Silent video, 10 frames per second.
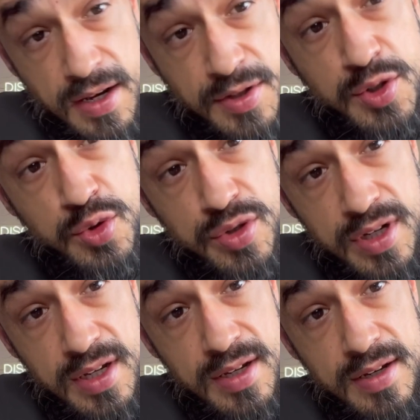it's
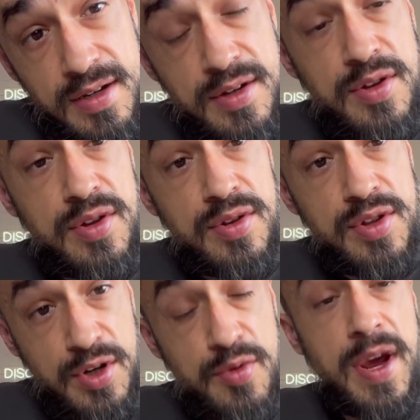usually
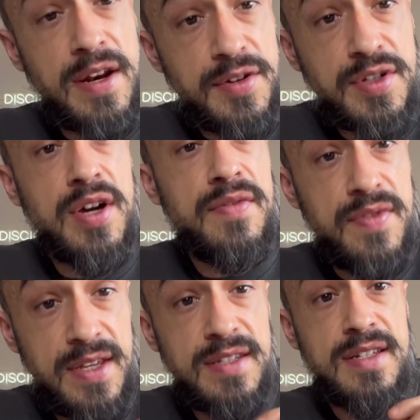the creators of
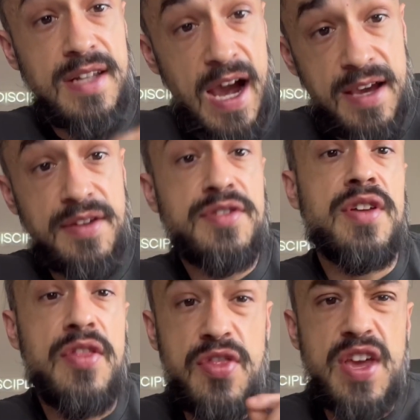these diets,
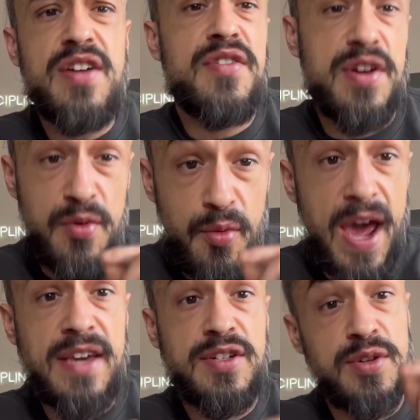their
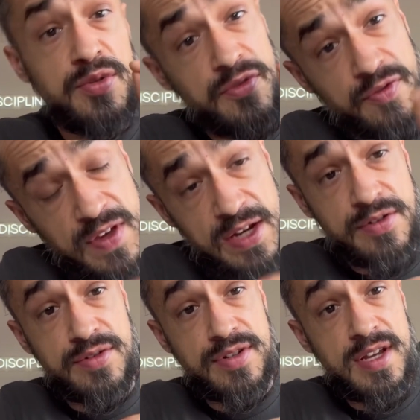irrational
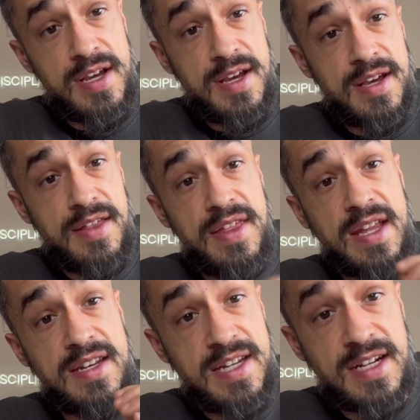fears
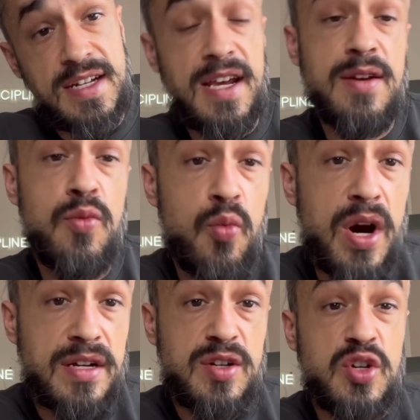that dictate
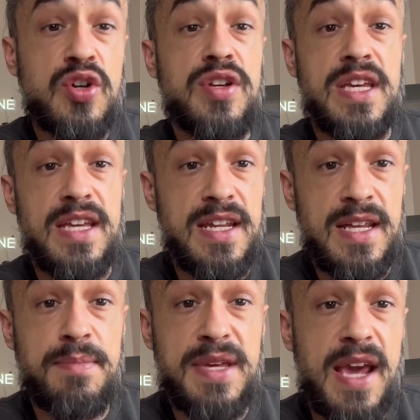what good
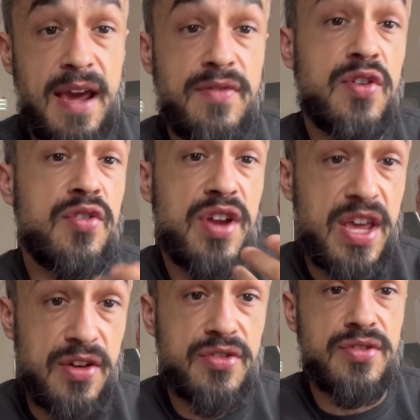eating behavior
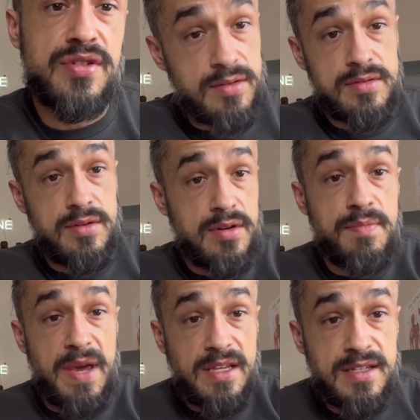is. So you're
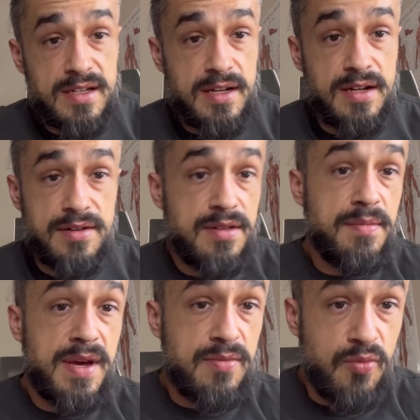basically under the
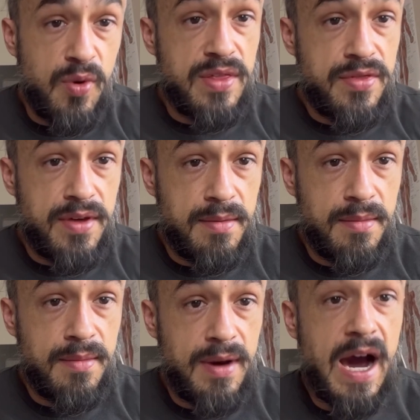bed with
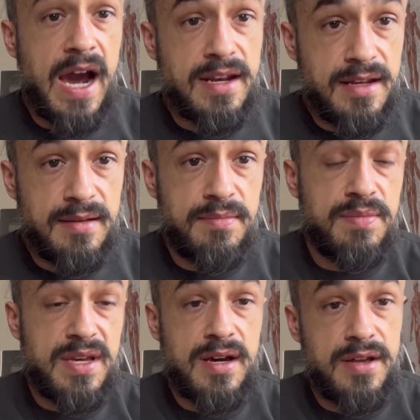them hiding
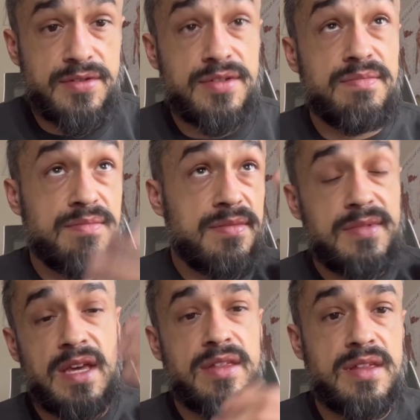because
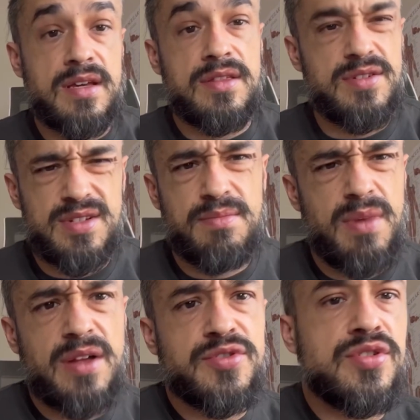they think there's a
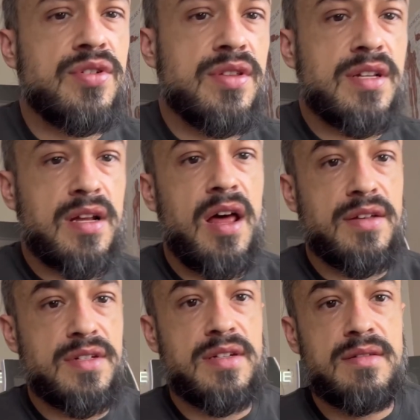monster in the
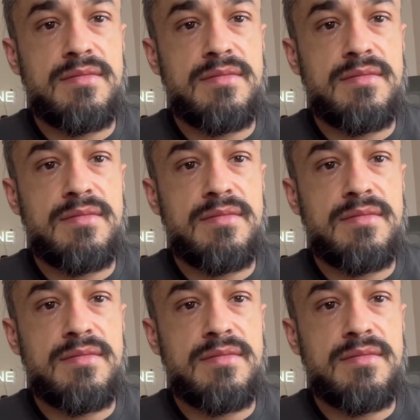closet.